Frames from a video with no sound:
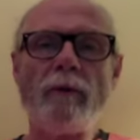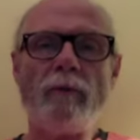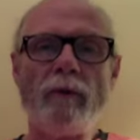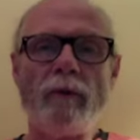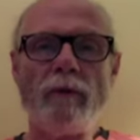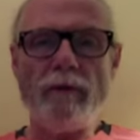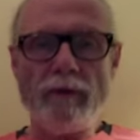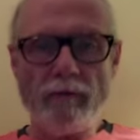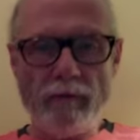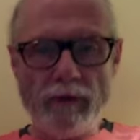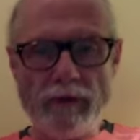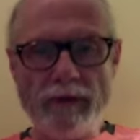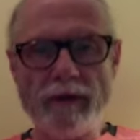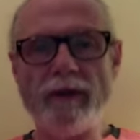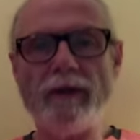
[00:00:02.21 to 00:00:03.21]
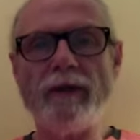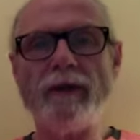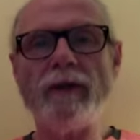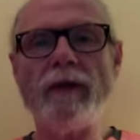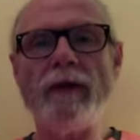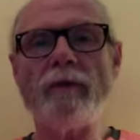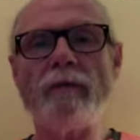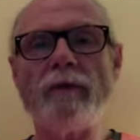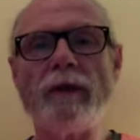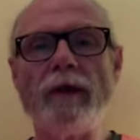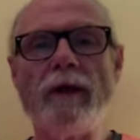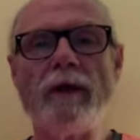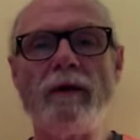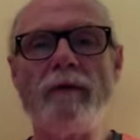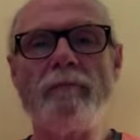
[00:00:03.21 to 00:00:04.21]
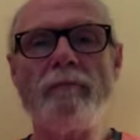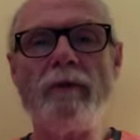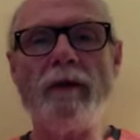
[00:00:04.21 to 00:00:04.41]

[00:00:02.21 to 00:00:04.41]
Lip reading: Royal University in Calgary, Canada.